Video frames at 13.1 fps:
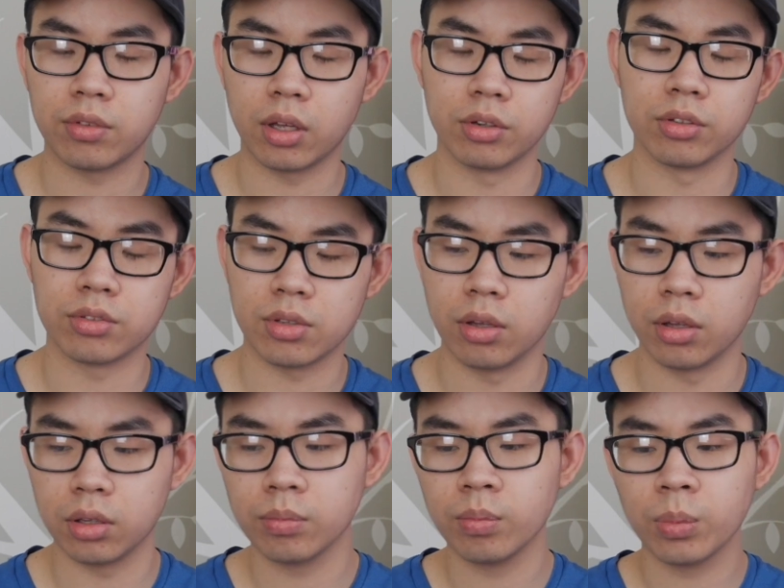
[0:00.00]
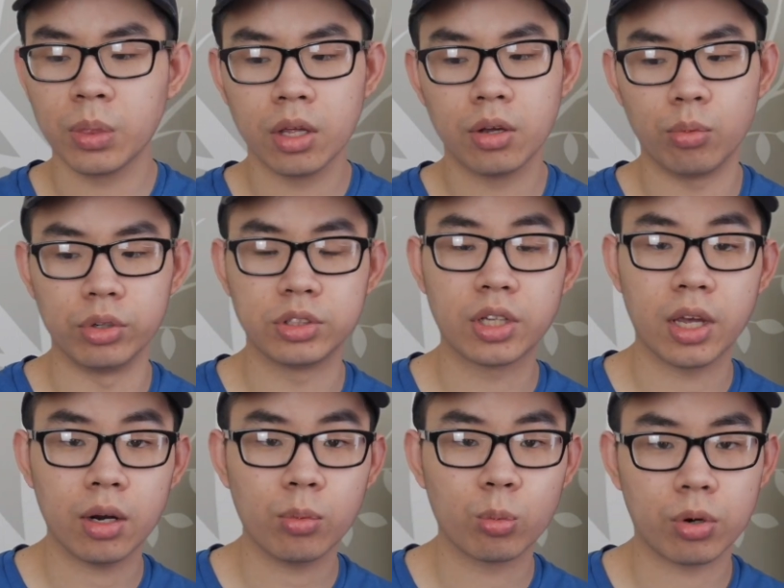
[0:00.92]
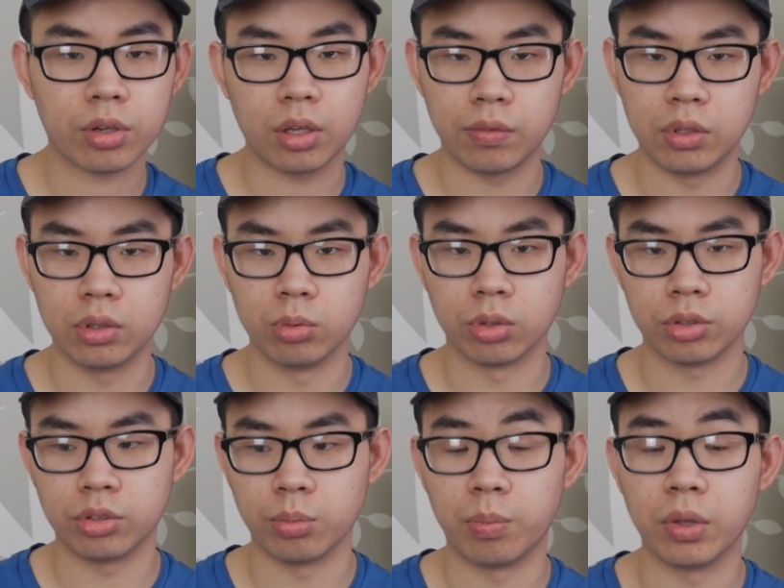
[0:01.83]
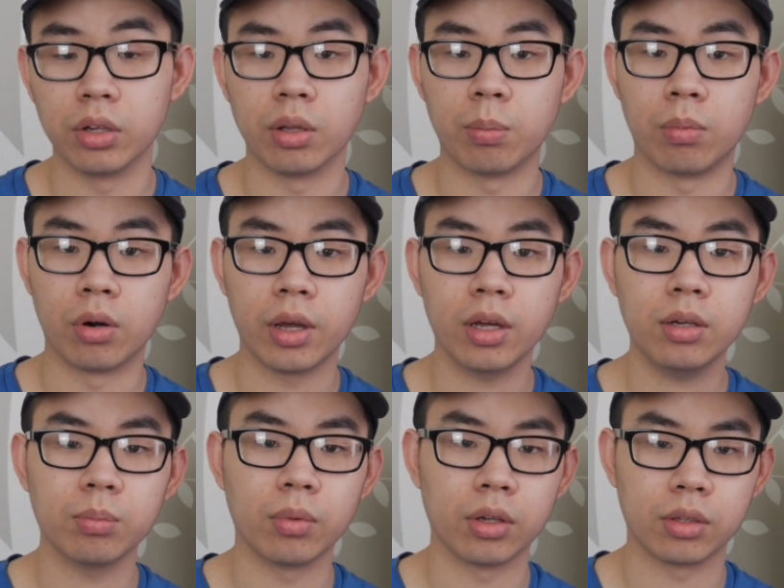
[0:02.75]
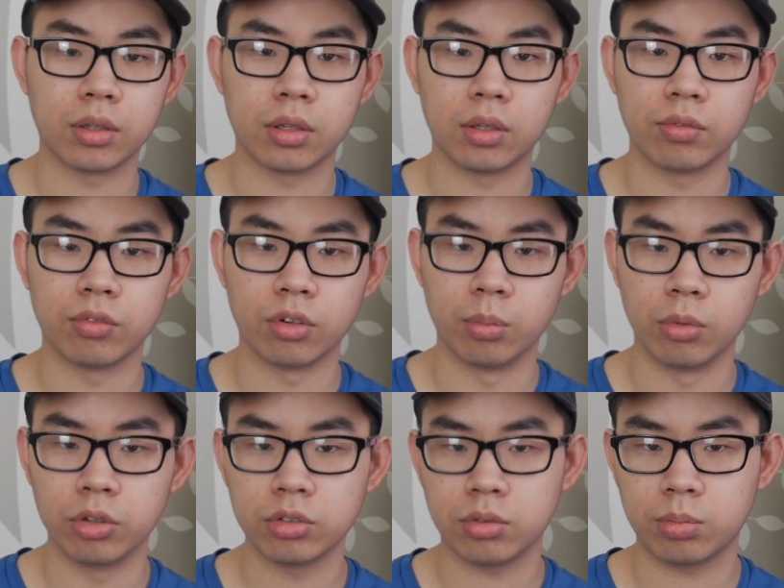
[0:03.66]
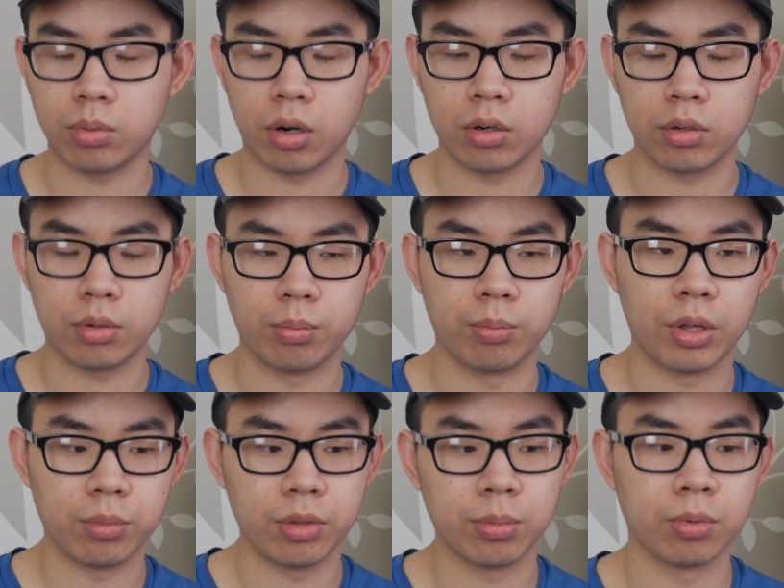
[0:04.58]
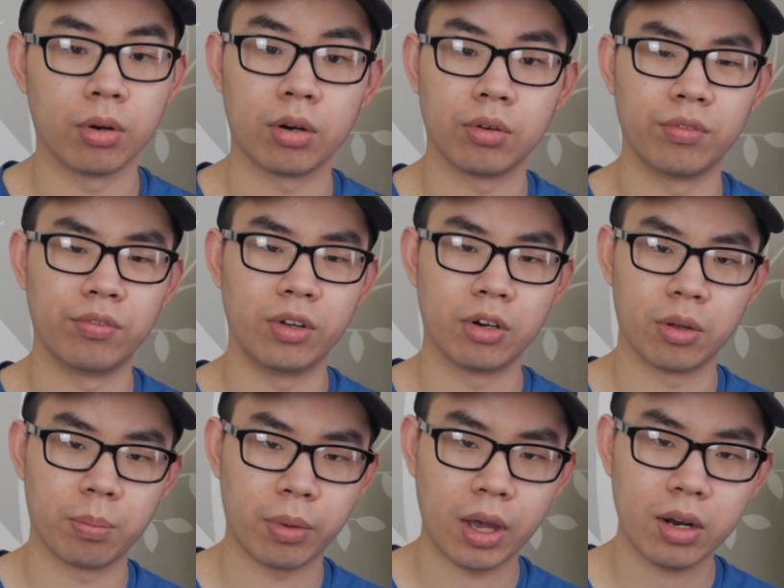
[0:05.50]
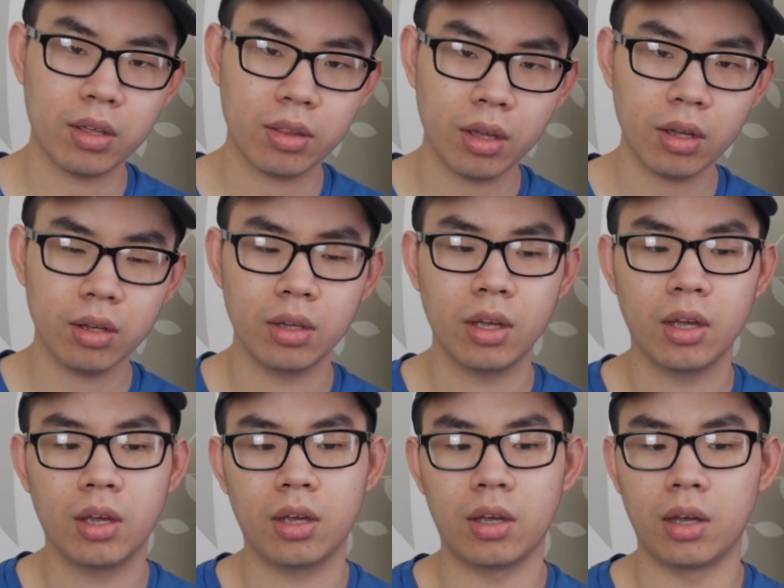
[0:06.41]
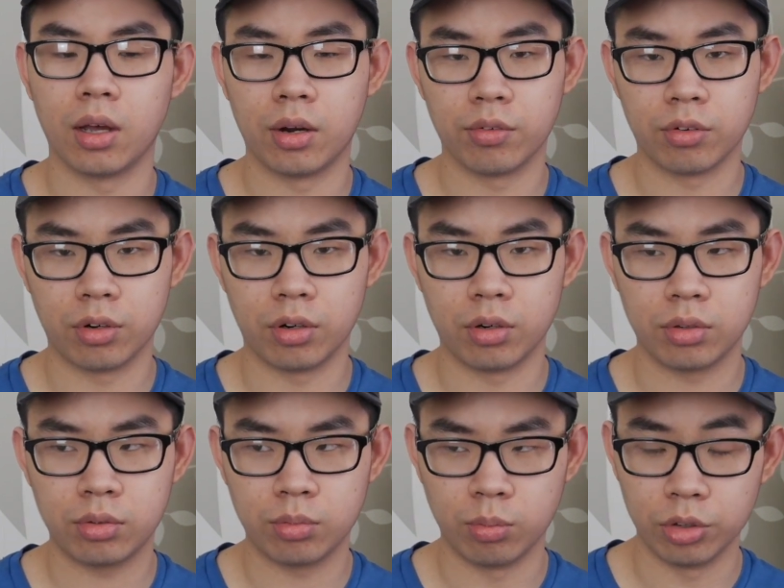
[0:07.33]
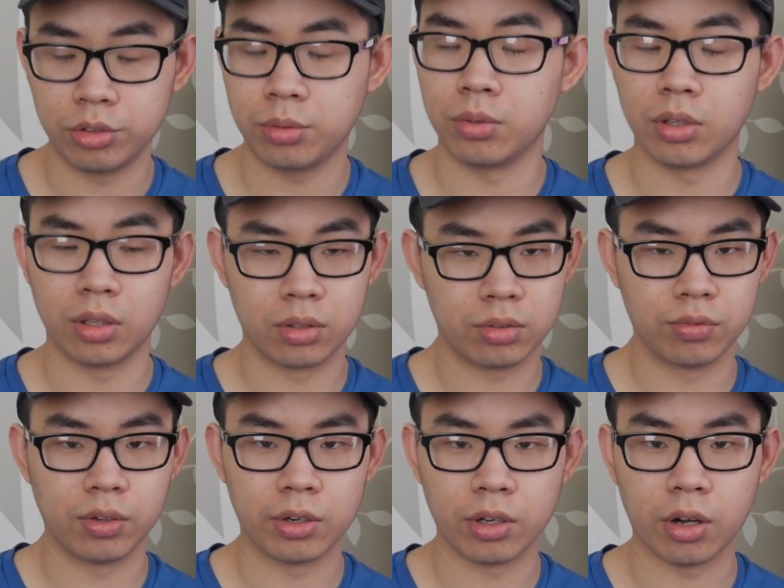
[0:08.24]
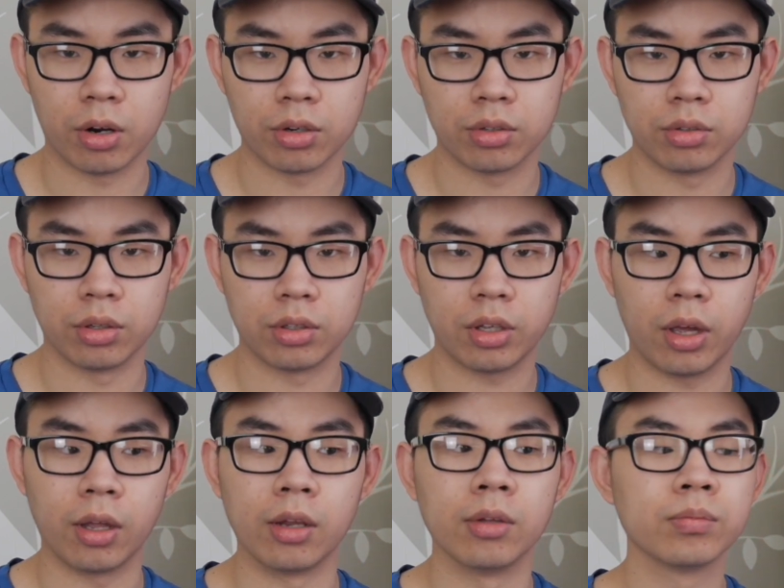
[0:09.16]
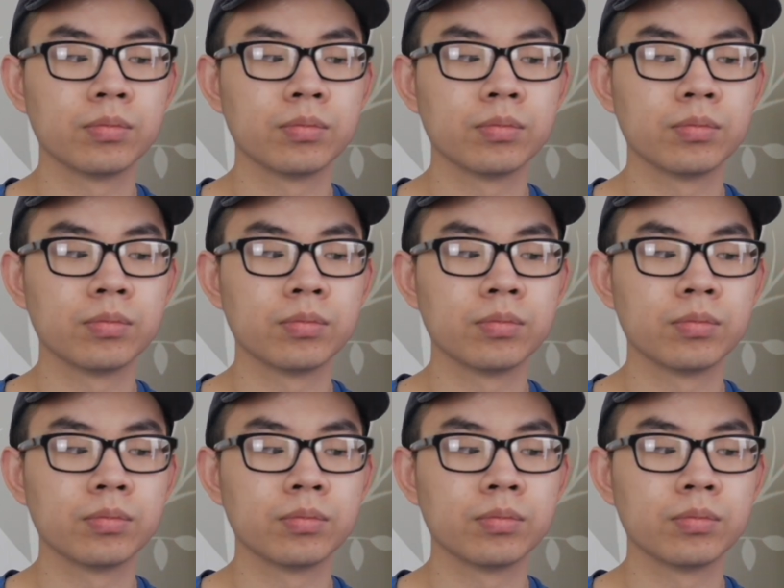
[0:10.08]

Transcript: that you're selling, which can work if you were to build a brand, but for the most part, many people are very bad at that, and for most people, it's very hard to attain